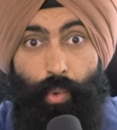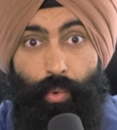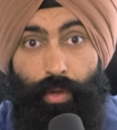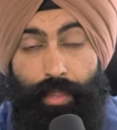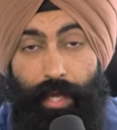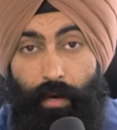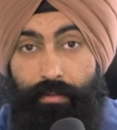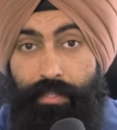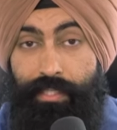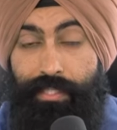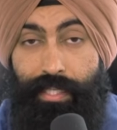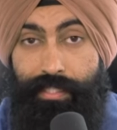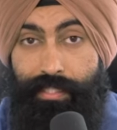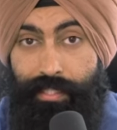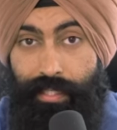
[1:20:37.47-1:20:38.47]
without the
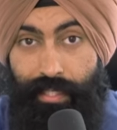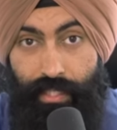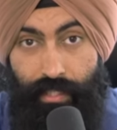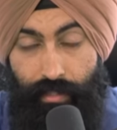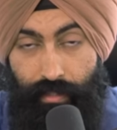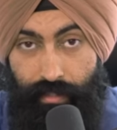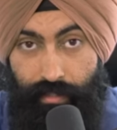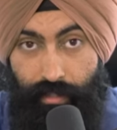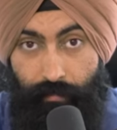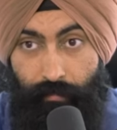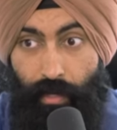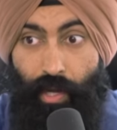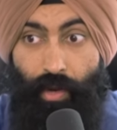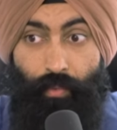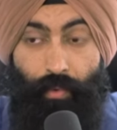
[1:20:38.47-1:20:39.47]

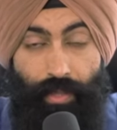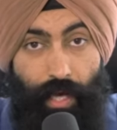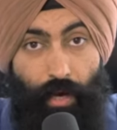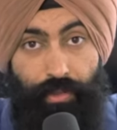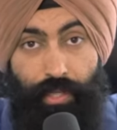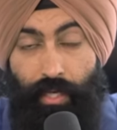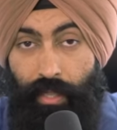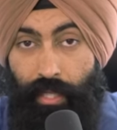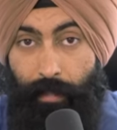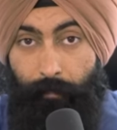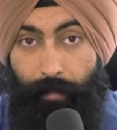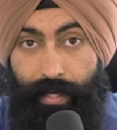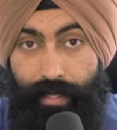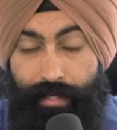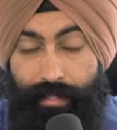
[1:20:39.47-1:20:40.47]
sensationalism, without the
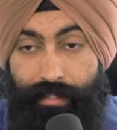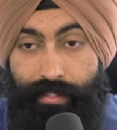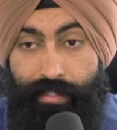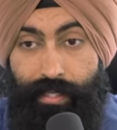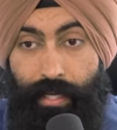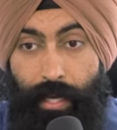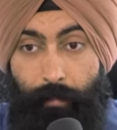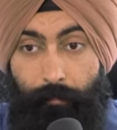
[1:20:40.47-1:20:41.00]
clickbaitiness,